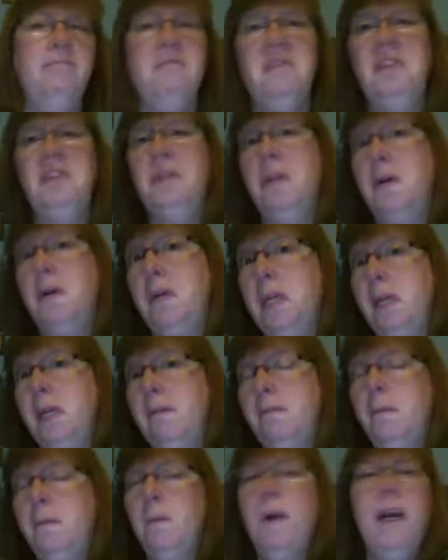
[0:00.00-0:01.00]

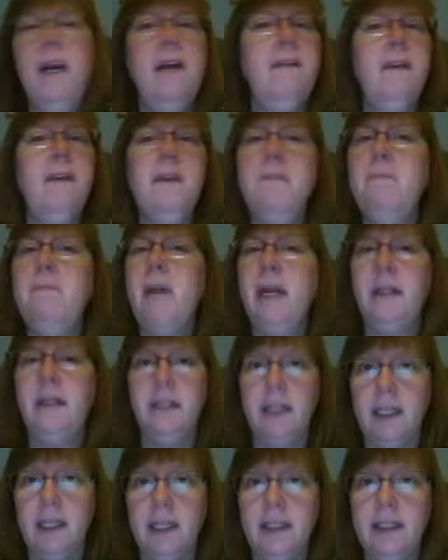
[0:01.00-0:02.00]
sodium, whatever the
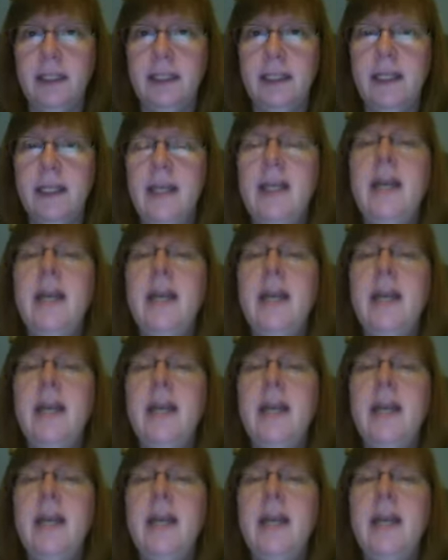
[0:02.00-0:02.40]
metal is,